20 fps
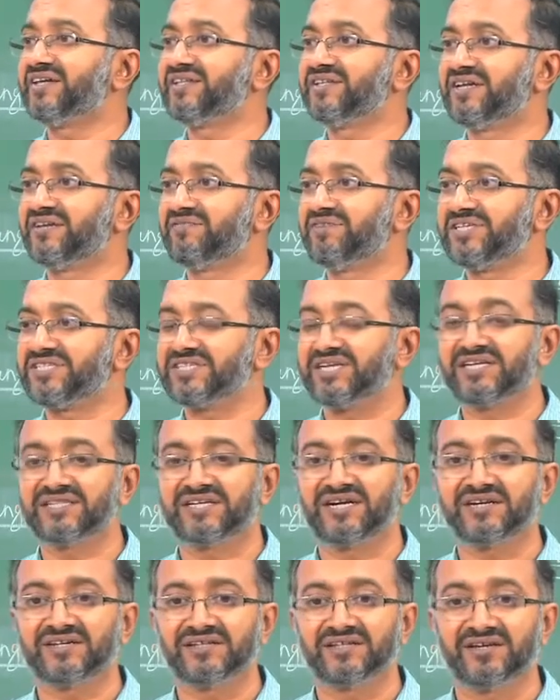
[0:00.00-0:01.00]
then we say
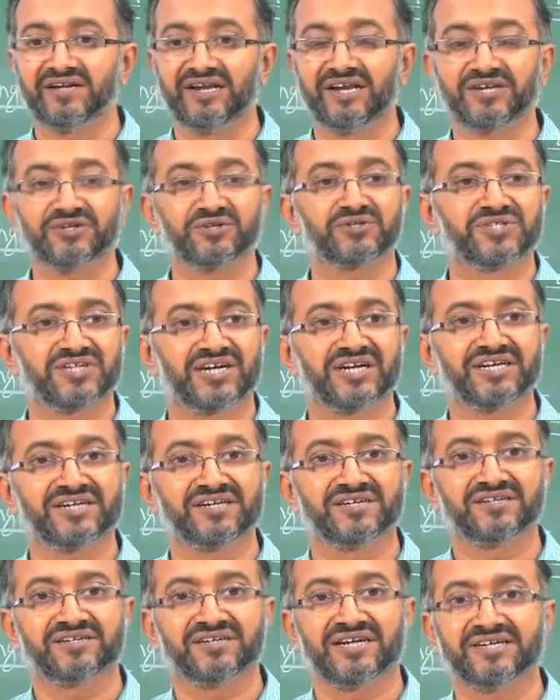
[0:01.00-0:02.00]
that the electrostatic
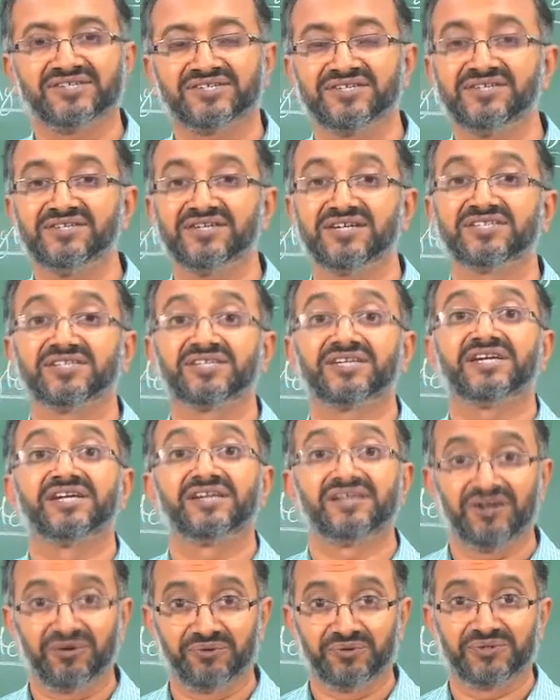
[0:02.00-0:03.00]
interactions are
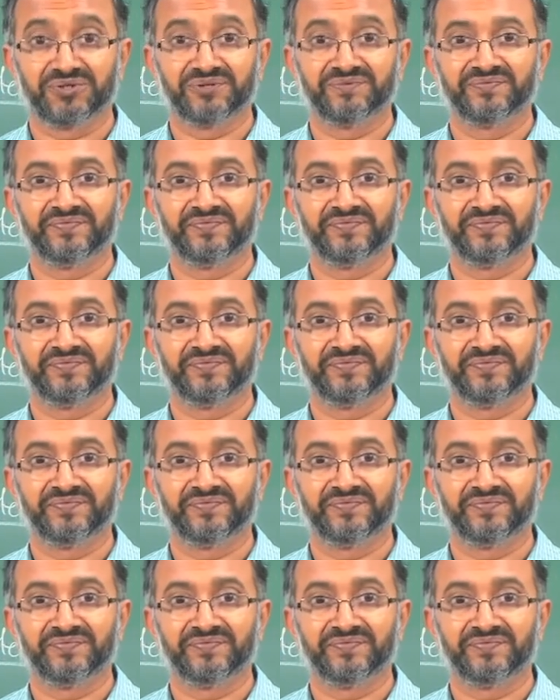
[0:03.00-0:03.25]
screened out.